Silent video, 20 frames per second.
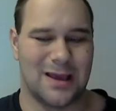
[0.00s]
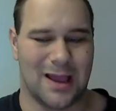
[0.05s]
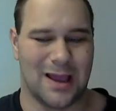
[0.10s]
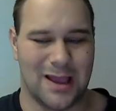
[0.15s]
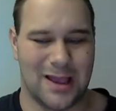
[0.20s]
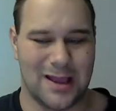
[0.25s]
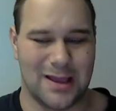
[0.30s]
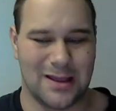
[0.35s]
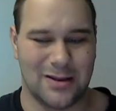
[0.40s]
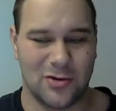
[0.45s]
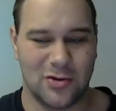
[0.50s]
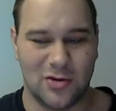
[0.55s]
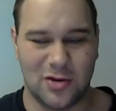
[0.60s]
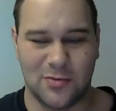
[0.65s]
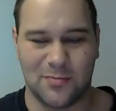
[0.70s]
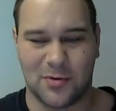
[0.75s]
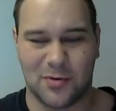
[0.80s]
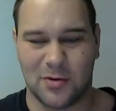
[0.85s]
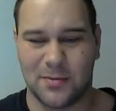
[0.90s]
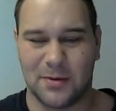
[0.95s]
And who do you
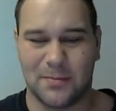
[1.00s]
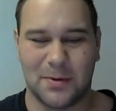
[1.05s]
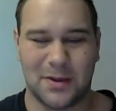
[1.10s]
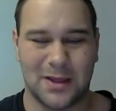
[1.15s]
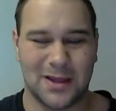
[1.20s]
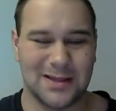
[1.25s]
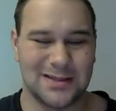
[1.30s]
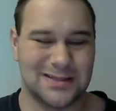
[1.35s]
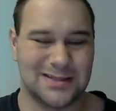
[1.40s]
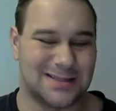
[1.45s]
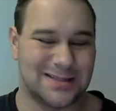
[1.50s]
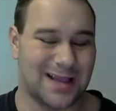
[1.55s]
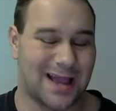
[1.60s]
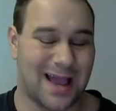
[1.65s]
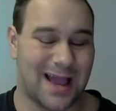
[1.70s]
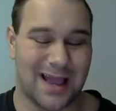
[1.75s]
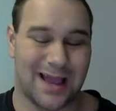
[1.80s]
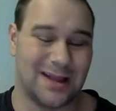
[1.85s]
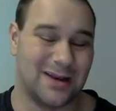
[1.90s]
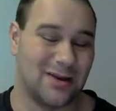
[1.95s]
put him up against?
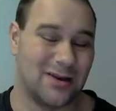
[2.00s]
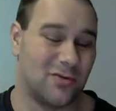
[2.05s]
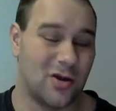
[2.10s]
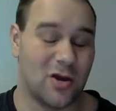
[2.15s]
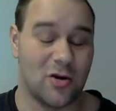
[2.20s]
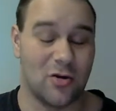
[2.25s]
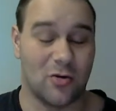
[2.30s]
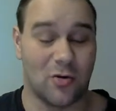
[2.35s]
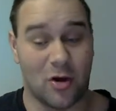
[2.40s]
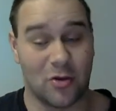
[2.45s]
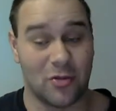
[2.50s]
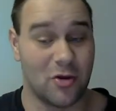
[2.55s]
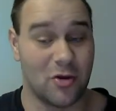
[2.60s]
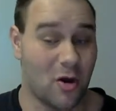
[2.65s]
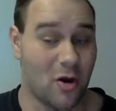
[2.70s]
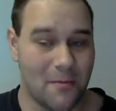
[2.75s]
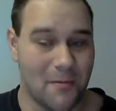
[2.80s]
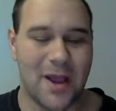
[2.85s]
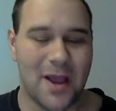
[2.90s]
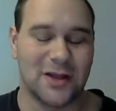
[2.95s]
I don't know. Although
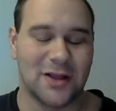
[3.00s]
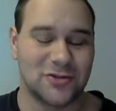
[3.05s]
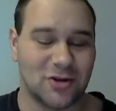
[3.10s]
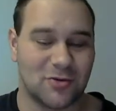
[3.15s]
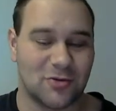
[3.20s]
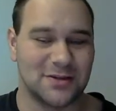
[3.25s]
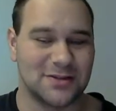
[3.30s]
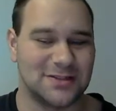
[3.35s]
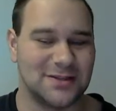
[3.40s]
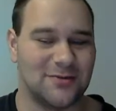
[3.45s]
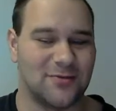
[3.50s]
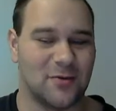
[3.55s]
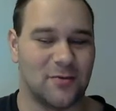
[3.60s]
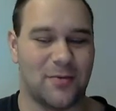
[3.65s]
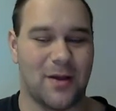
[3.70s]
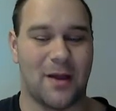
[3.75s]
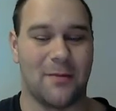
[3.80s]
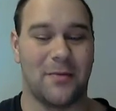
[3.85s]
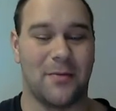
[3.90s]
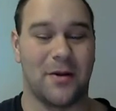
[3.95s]
a match I want to see from
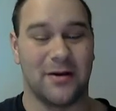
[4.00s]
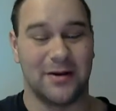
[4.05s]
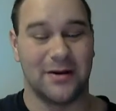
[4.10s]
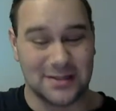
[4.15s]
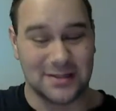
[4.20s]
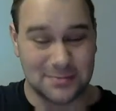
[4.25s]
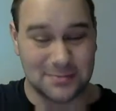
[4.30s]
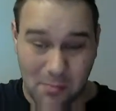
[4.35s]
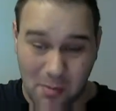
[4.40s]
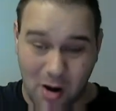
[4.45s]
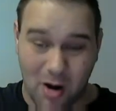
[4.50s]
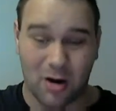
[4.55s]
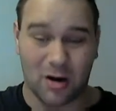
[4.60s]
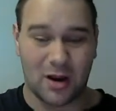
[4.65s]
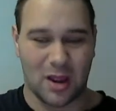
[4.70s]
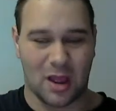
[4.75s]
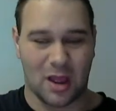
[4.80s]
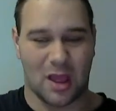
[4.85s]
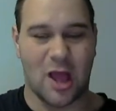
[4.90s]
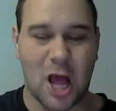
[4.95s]
Pat Barry is
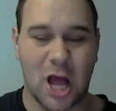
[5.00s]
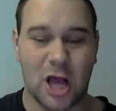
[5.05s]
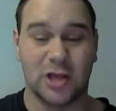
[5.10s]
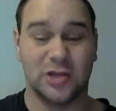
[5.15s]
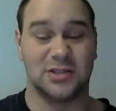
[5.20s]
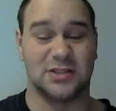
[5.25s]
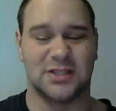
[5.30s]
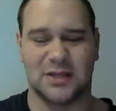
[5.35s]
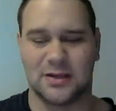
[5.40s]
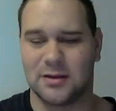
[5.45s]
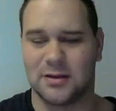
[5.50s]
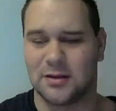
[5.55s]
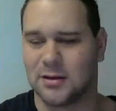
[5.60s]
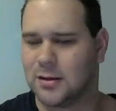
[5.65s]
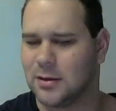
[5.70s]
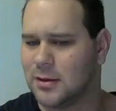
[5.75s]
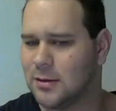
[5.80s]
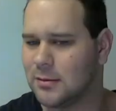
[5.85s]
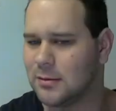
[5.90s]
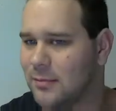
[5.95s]
Mark Hunt.
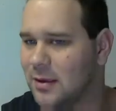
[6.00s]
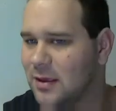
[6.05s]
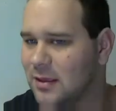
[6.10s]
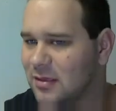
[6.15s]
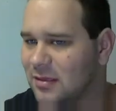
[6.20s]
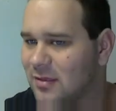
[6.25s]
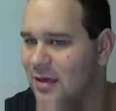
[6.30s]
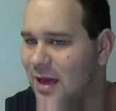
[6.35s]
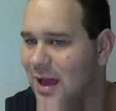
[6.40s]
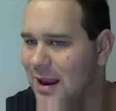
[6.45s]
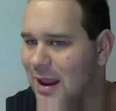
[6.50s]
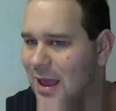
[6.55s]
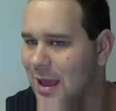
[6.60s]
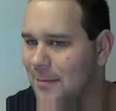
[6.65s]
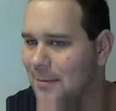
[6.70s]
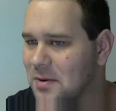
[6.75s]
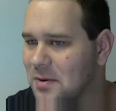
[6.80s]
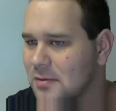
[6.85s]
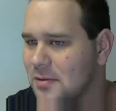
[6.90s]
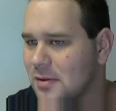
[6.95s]
Make that
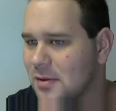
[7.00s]
happen.